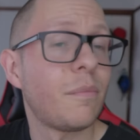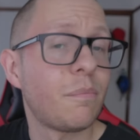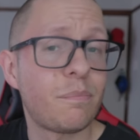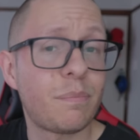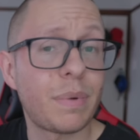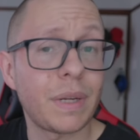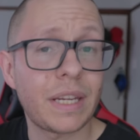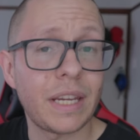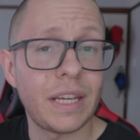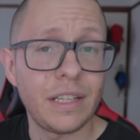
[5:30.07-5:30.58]

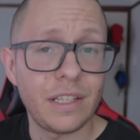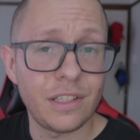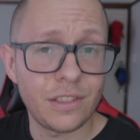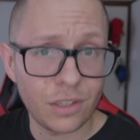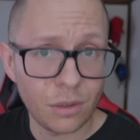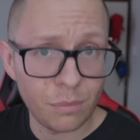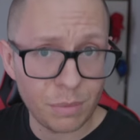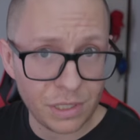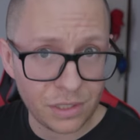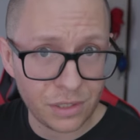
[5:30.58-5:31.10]
Bikini
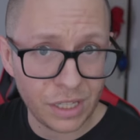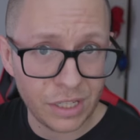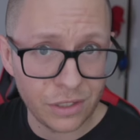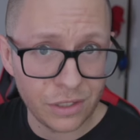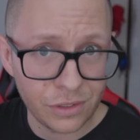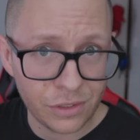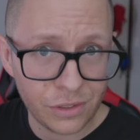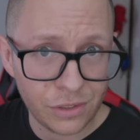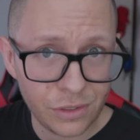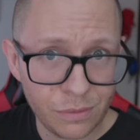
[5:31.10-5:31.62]
Zombie
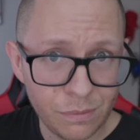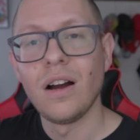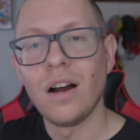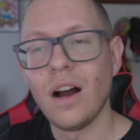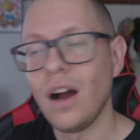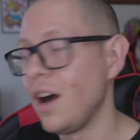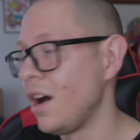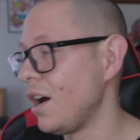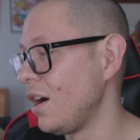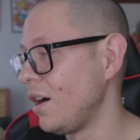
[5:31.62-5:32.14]
Slayers.
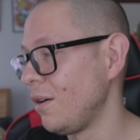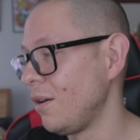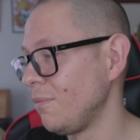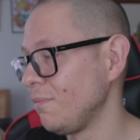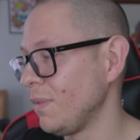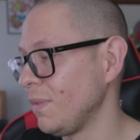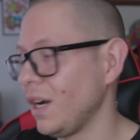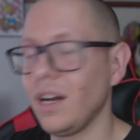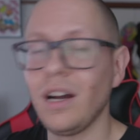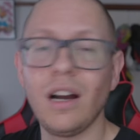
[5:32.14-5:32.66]

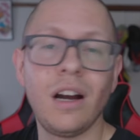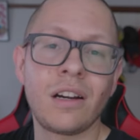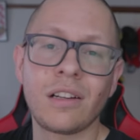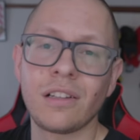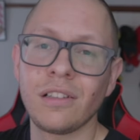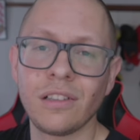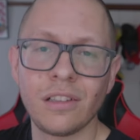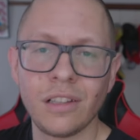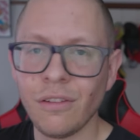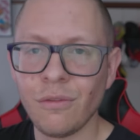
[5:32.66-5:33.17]
I'm gonna
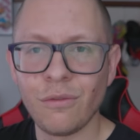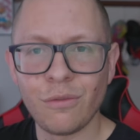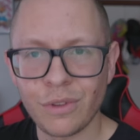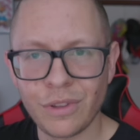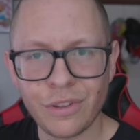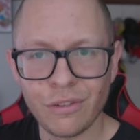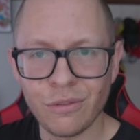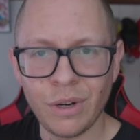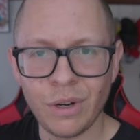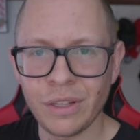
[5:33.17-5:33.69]
level with
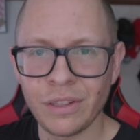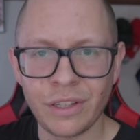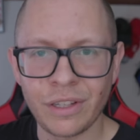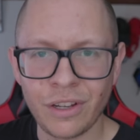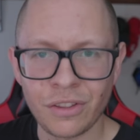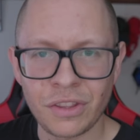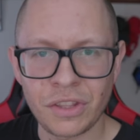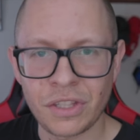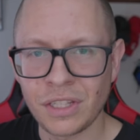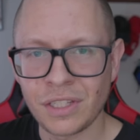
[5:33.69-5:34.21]
you, I only
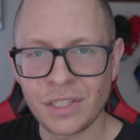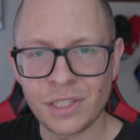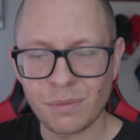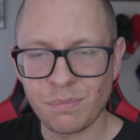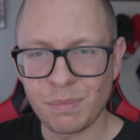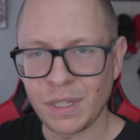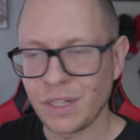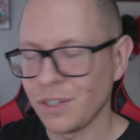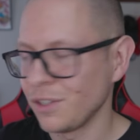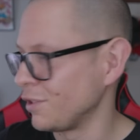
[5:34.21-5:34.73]
got this
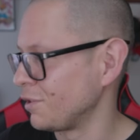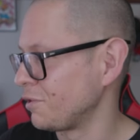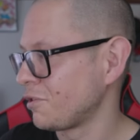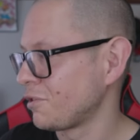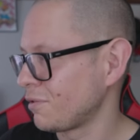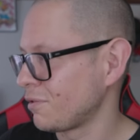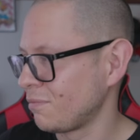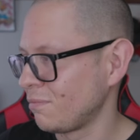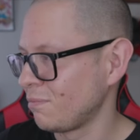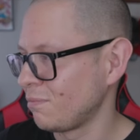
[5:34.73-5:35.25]

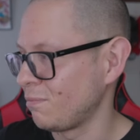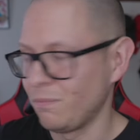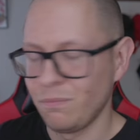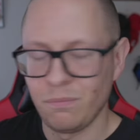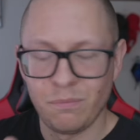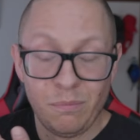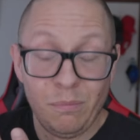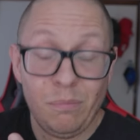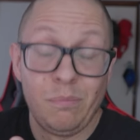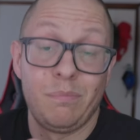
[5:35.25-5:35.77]
because
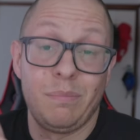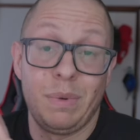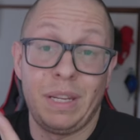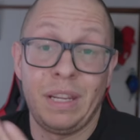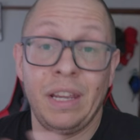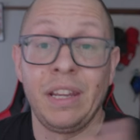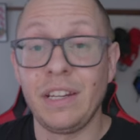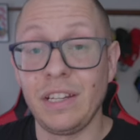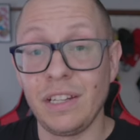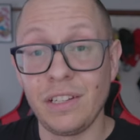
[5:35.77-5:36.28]

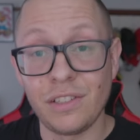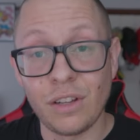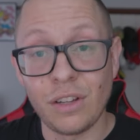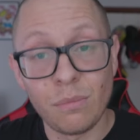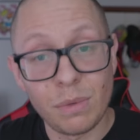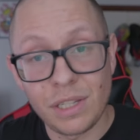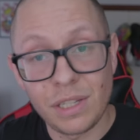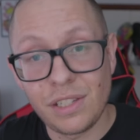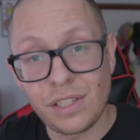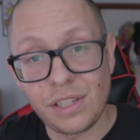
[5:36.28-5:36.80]
Bikini
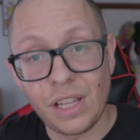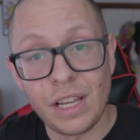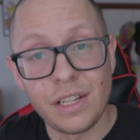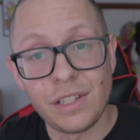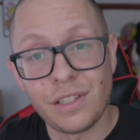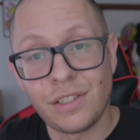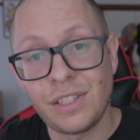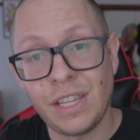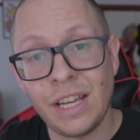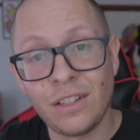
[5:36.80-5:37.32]
Zombie
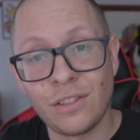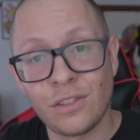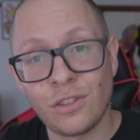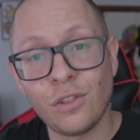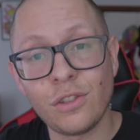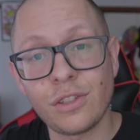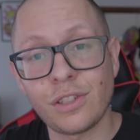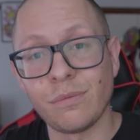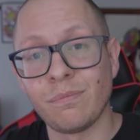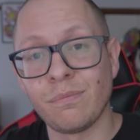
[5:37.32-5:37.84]
Slayers sounds
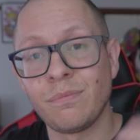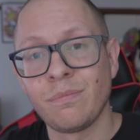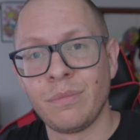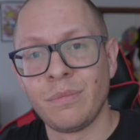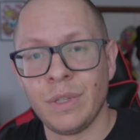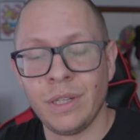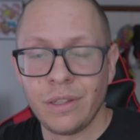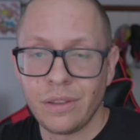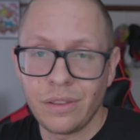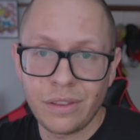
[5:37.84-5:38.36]
awesome,
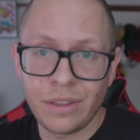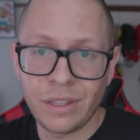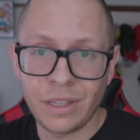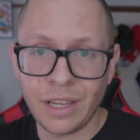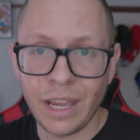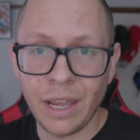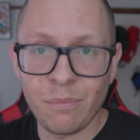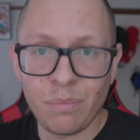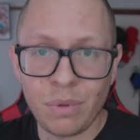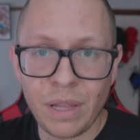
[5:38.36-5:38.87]
but the
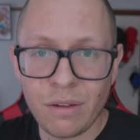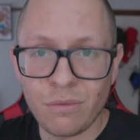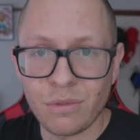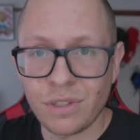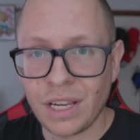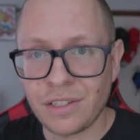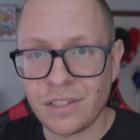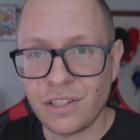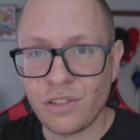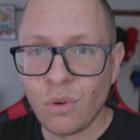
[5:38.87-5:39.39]
gameplay was
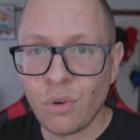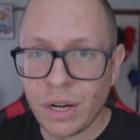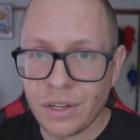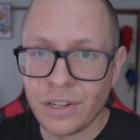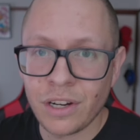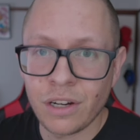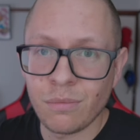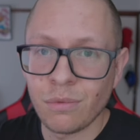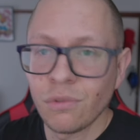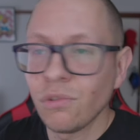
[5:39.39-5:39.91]
actually quite
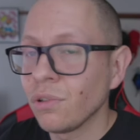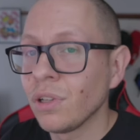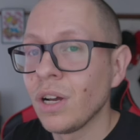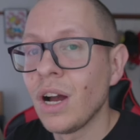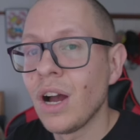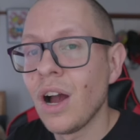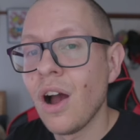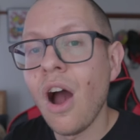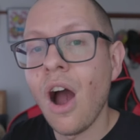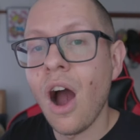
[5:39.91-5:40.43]
terrible.
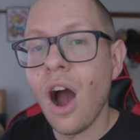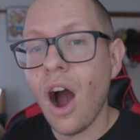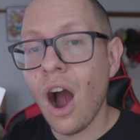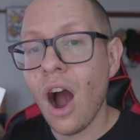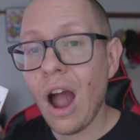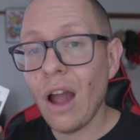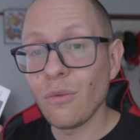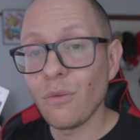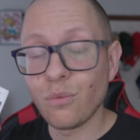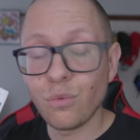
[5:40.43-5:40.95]

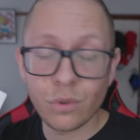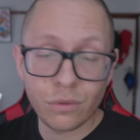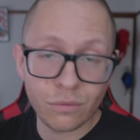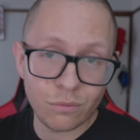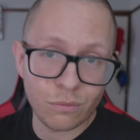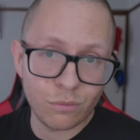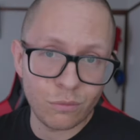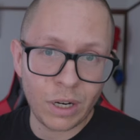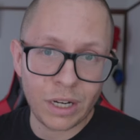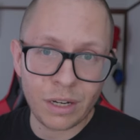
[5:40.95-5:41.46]
I wouldn't
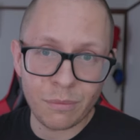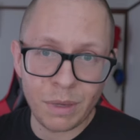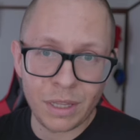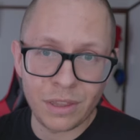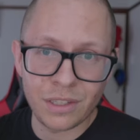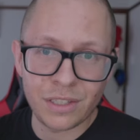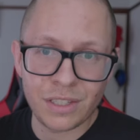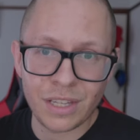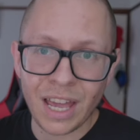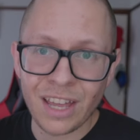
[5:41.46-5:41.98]
recommend
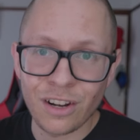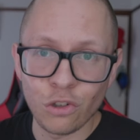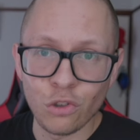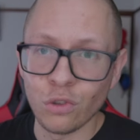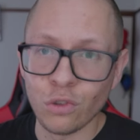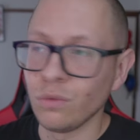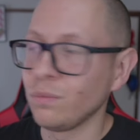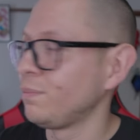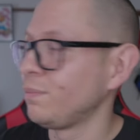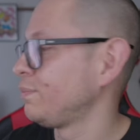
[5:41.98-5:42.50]
this at
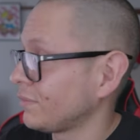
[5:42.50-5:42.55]
all.